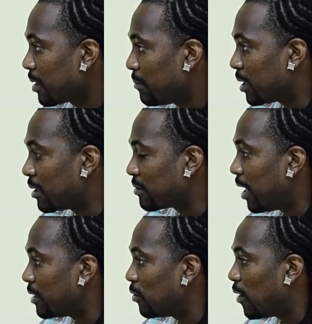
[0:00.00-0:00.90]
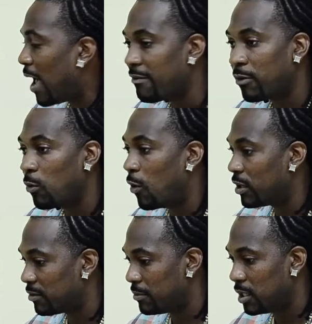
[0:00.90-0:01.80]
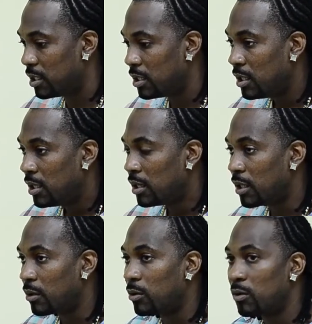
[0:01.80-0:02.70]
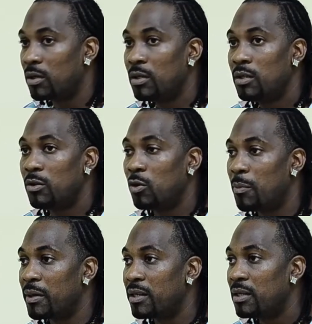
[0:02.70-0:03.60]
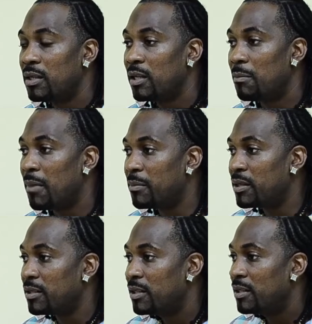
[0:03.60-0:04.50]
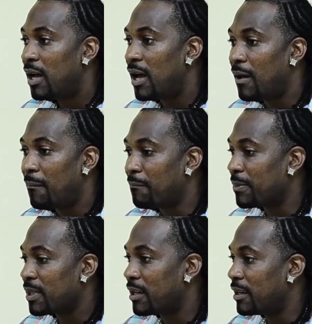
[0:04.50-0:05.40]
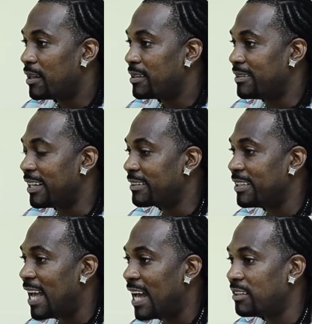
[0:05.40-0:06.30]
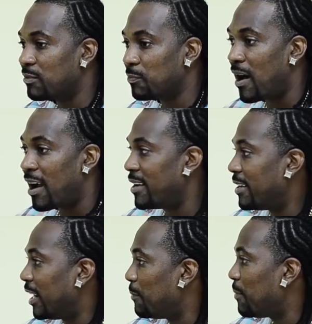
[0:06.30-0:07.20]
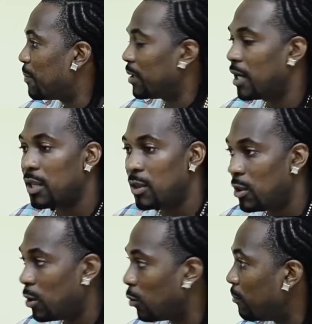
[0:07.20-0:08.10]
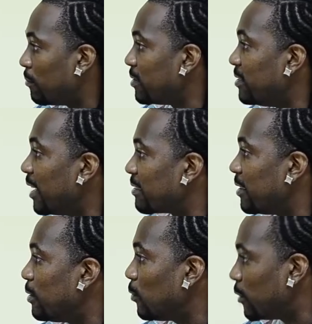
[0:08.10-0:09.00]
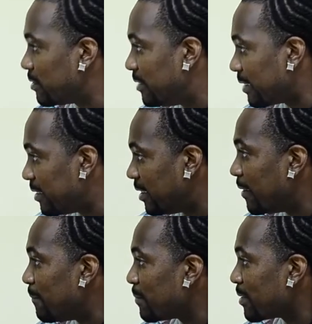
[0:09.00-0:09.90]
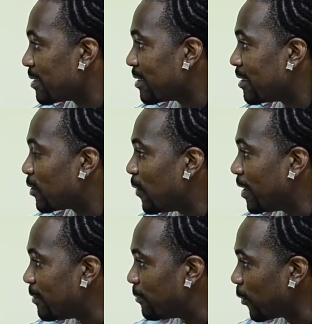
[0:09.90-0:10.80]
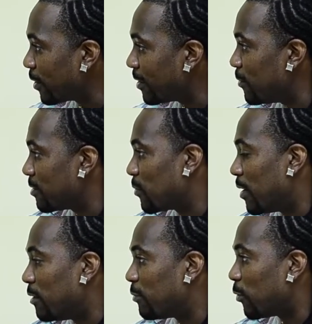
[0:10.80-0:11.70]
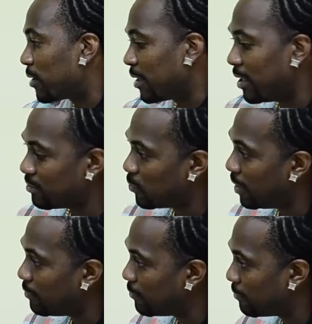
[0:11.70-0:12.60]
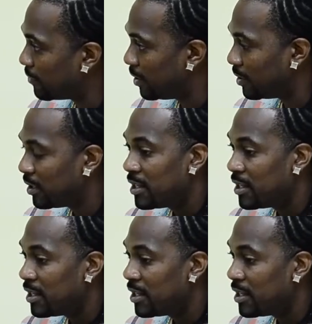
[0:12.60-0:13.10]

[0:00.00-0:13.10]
Because I don't ever want to be like, oh no, but remember Dutty had this part in it, and the people like, no, Dutty was Dutty. 2014 was 2014, it's 2015.